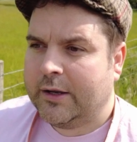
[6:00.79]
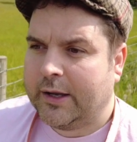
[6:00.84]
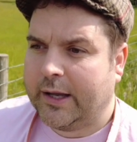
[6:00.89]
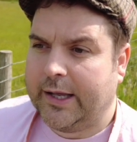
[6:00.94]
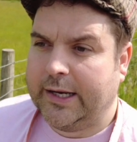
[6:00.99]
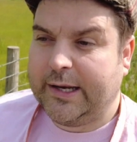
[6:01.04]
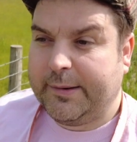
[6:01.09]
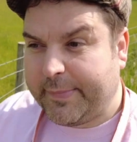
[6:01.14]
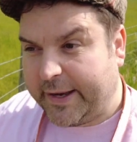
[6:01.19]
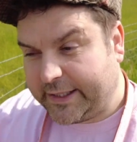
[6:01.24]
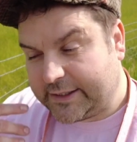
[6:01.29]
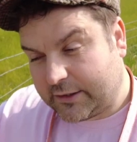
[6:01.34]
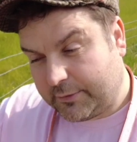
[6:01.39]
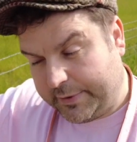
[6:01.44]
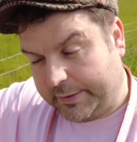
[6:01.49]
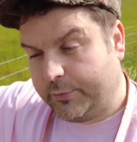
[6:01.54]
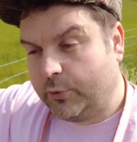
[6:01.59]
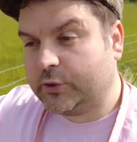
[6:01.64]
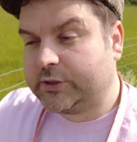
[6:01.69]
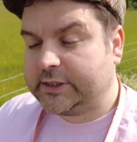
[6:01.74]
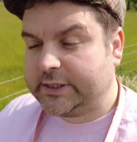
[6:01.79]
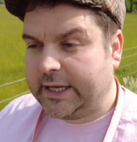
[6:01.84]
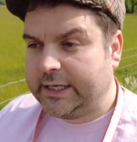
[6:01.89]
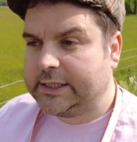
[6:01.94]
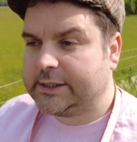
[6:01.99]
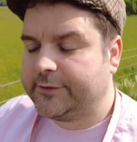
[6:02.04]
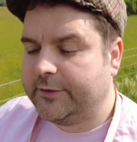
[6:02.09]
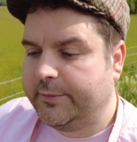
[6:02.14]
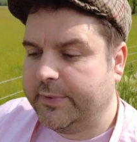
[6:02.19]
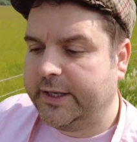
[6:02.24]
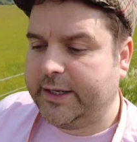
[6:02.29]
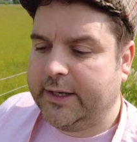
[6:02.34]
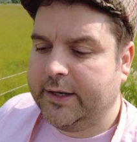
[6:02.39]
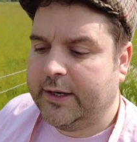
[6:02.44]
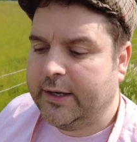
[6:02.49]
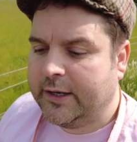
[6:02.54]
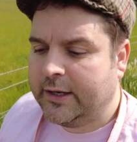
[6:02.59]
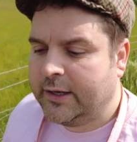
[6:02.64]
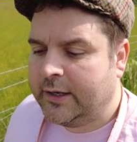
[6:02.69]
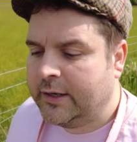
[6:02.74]
and it makes a bit more sense for me,
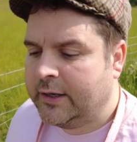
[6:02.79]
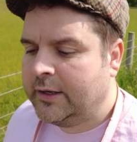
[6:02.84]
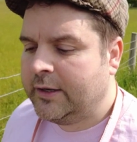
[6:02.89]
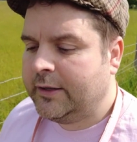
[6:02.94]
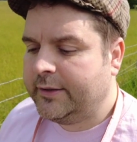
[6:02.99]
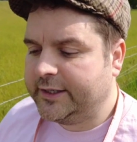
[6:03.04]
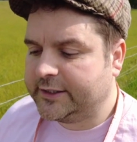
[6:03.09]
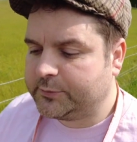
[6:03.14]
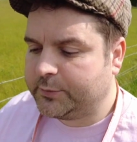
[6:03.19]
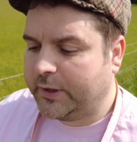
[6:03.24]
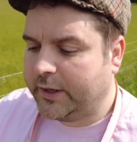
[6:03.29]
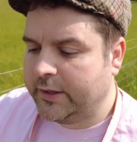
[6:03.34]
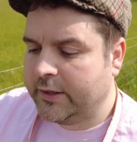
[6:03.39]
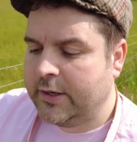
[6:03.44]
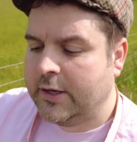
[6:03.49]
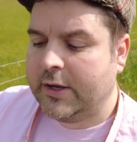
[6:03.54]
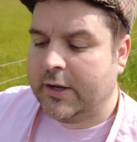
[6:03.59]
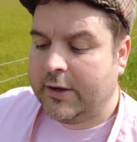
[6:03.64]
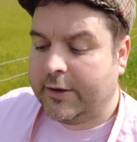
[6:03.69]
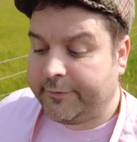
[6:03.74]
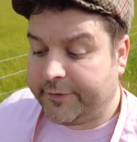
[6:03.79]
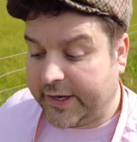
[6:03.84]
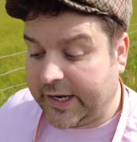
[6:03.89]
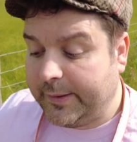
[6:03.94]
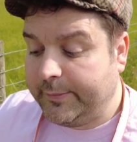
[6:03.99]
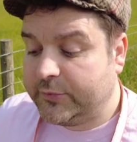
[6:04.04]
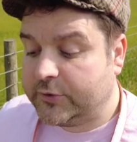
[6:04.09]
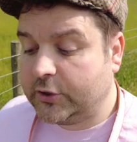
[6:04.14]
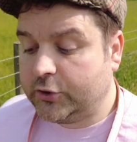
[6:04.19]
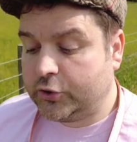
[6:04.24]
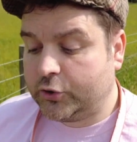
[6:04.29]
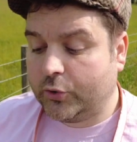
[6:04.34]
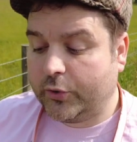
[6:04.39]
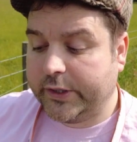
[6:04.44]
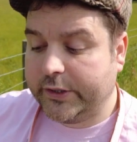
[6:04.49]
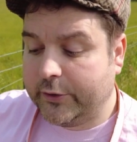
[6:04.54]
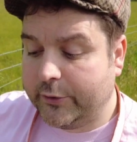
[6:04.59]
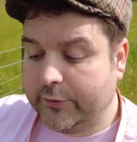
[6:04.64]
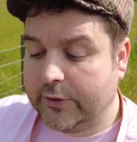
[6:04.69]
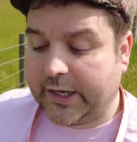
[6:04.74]
this one, for him to
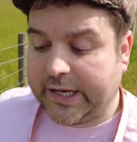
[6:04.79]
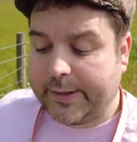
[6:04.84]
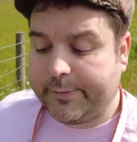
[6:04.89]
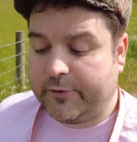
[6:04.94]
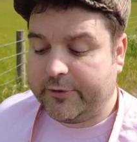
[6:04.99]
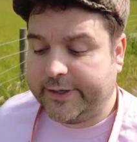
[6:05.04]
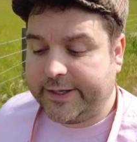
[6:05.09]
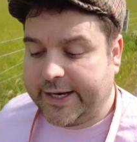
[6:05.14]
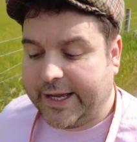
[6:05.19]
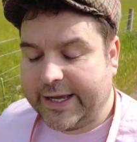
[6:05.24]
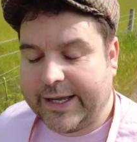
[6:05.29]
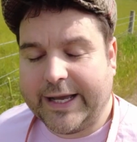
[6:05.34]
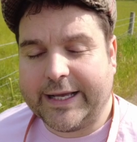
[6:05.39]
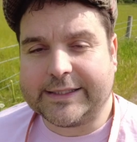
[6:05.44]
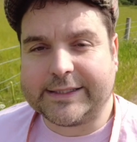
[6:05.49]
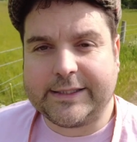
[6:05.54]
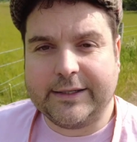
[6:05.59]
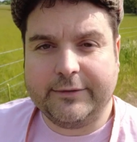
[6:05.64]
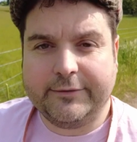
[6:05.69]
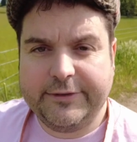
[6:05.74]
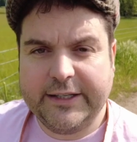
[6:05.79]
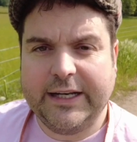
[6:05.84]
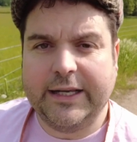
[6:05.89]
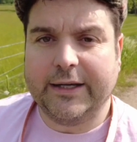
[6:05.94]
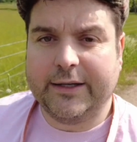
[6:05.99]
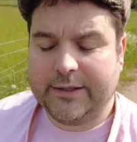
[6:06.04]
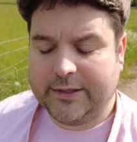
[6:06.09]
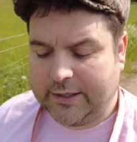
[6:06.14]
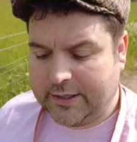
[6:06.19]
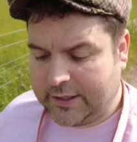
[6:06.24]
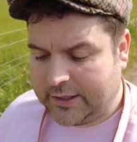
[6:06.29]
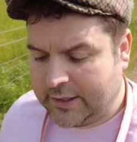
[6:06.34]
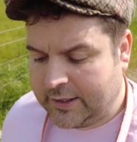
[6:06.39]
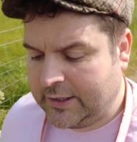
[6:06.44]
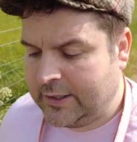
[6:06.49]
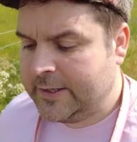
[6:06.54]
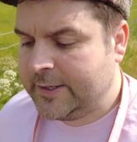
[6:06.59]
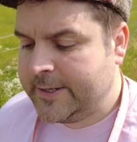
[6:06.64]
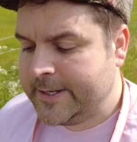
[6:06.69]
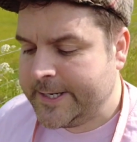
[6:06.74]
join Unai Emery at Aston Villa.
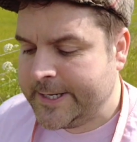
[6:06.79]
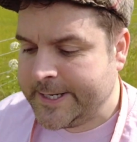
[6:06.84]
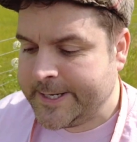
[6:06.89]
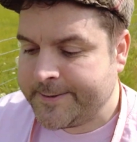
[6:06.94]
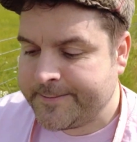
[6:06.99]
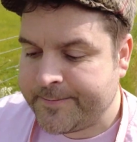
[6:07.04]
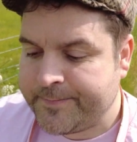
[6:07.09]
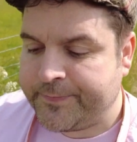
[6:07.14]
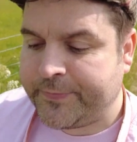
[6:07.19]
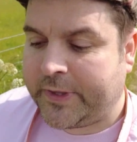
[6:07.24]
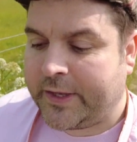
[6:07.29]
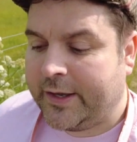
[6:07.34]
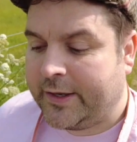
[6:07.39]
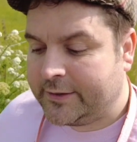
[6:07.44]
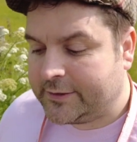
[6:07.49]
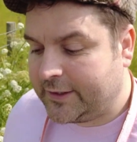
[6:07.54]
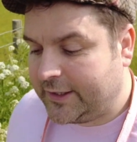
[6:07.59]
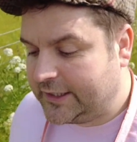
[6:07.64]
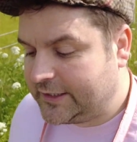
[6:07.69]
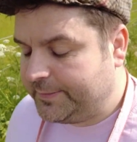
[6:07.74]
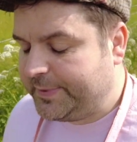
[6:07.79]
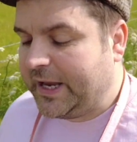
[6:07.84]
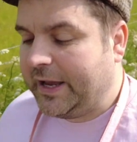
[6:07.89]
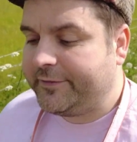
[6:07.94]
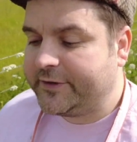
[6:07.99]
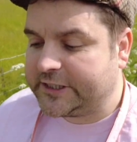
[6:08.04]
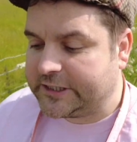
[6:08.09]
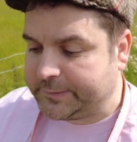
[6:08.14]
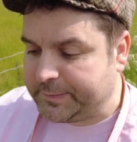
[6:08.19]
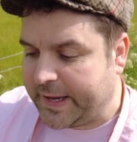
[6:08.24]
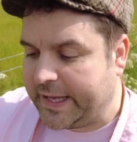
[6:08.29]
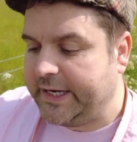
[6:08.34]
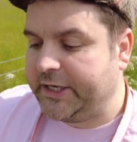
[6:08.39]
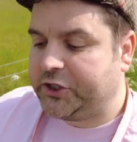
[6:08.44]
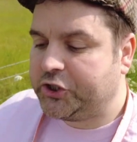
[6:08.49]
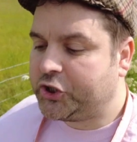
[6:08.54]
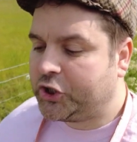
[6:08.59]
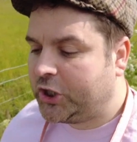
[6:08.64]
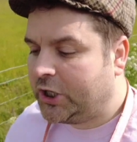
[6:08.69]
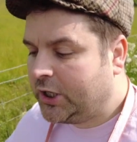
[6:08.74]
So there's a bit of a
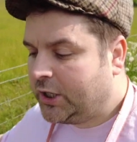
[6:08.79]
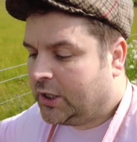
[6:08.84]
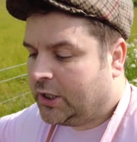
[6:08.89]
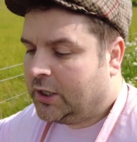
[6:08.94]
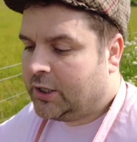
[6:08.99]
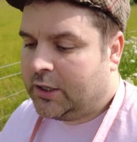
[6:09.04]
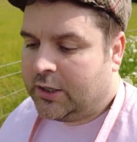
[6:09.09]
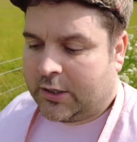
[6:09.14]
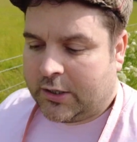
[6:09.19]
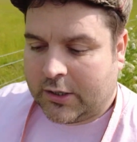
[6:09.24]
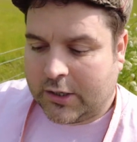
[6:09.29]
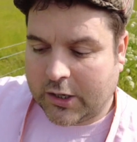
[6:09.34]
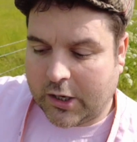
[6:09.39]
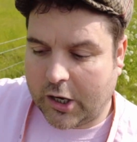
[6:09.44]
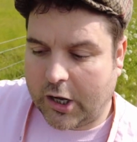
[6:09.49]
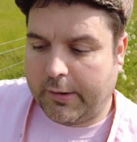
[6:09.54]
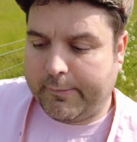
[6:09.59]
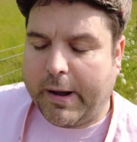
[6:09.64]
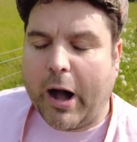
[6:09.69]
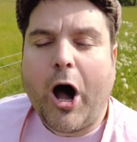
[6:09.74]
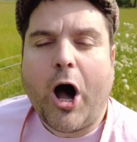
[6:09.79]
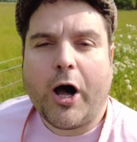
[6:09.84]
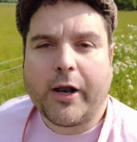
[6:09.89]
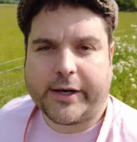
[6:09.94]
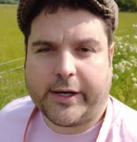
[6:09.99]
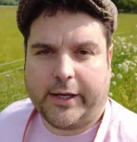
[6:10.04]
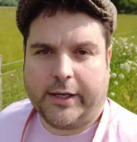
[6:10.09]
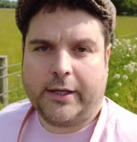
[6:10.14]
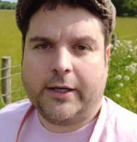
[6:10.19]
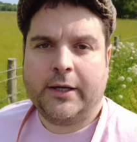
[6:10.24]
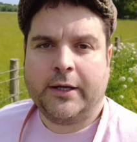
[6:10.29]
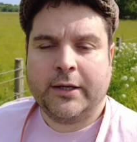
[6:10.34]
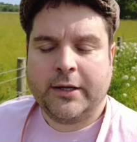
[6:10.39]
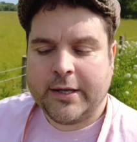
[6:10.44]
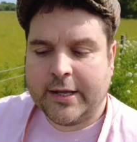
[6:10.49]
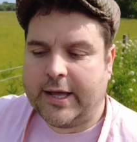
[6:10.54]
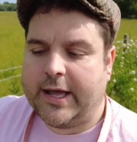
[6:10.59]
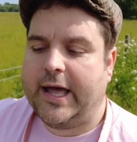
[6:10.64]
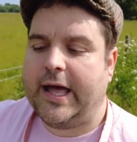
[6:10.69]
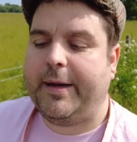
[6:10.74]
Spanish armada
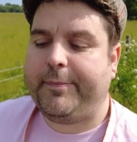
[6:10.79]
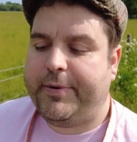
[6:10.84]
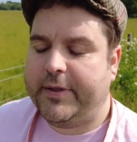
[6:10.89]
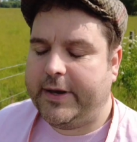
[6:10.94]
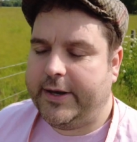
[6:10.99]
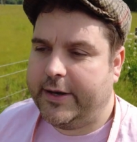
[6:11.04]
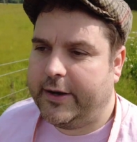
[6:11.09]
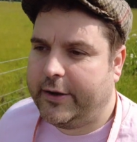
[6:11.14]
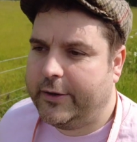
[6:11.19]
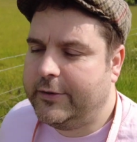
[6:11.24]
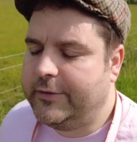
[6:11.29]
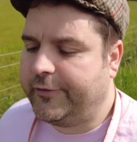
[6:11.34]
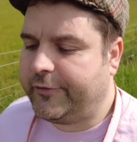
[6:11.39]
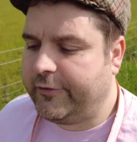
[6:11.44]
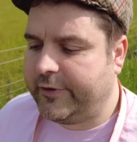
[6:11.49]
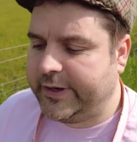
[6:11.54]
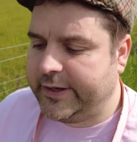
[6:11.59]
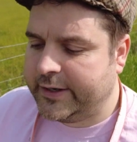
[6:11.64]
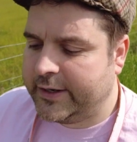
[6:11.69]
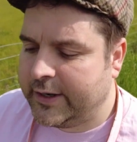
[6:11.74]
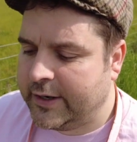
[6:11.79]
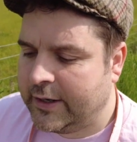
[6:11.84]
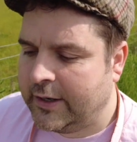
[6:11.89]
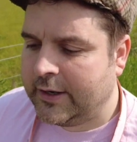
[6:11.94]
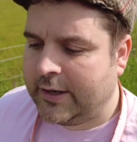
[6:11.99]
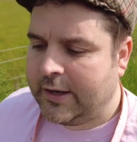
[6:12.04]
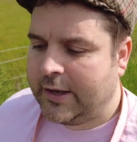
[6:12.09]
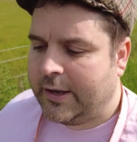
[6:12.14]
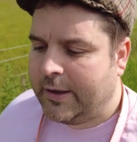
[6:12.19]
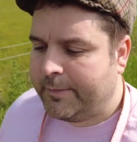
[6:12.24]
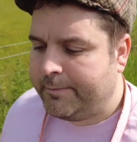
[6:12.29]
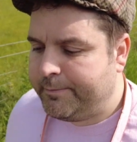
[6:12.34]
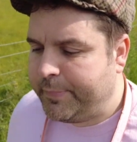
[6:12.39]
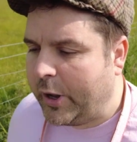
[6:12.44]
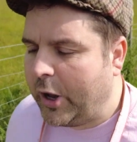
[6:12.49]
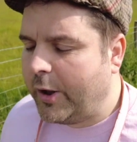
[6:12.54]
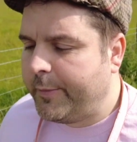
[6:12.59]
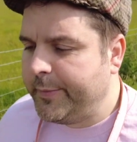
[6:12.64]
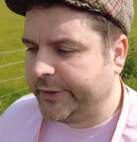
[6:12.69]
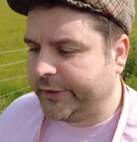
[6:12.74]
happening over in
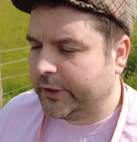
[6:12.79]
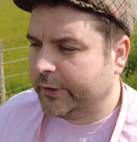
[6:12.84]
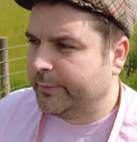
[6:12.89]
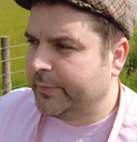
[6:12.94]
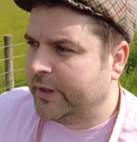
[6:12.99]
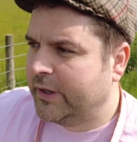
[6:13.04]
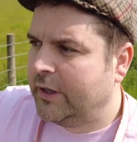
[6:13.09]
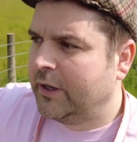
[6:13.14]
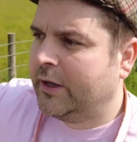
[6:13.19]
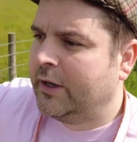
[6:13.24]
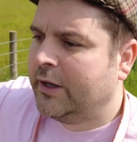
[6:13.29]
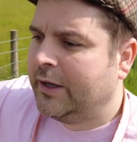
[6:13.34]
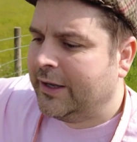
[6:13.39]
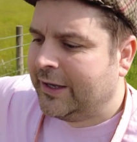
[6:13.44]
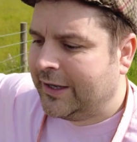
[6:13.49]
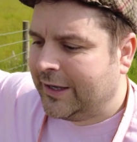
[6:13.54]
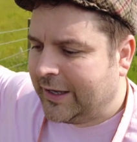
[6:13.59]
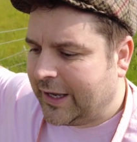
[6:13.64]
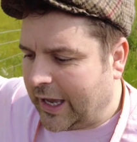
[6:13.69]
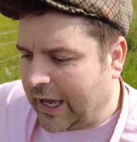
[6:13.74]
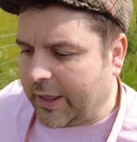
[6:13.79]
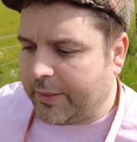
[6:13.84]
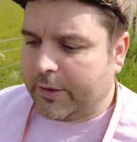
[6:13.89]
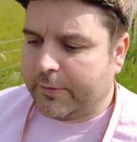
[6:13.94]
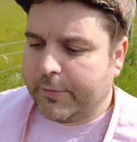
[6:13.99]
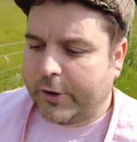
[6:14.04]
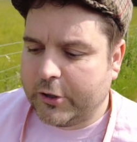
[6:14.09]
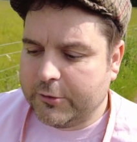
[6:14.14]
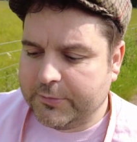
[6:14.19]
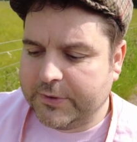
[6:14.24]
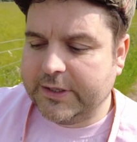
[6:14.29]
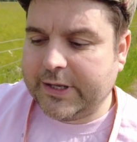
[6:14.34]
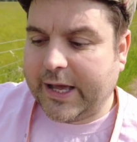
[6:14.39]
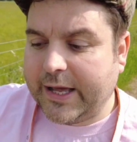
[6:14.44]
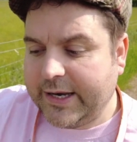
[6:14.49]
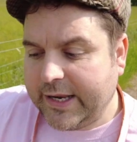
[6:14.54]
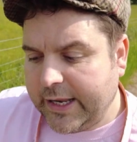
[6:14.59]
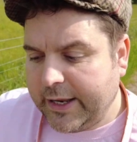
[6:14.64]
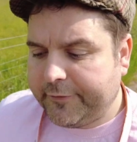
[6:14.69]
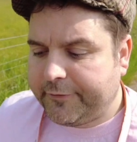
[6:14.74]
Birmingham at the moment.
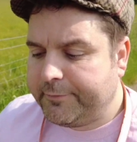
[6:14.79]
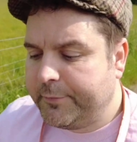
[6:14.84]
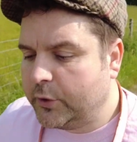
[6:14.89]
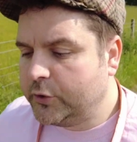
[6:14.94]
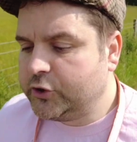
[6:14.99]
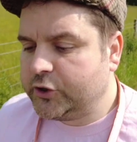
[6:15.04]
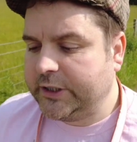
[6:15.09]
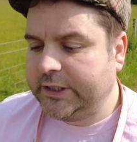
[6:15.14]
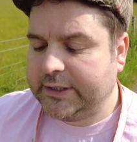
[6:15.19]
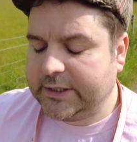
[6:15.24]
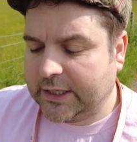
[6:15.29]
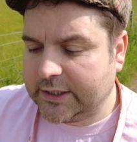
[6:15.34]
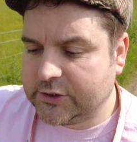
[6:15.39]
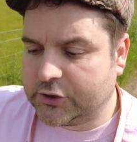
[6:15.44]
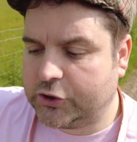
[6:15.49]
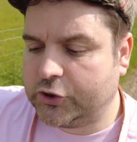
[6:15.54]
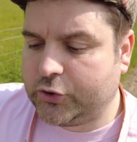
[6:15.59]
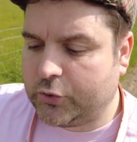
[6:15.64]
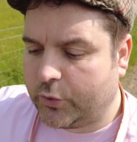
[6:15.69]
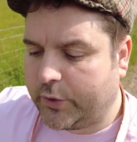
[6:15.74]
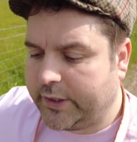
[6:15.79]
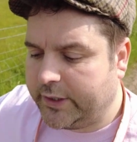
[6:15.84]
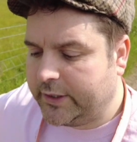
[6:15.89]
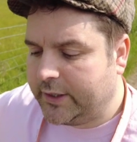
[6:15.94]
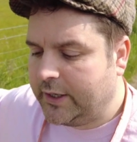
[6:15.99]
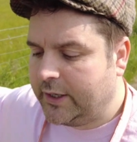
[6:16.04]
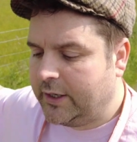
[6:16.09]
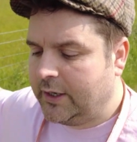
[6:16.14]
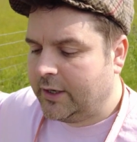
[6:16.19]
And if Monchi does join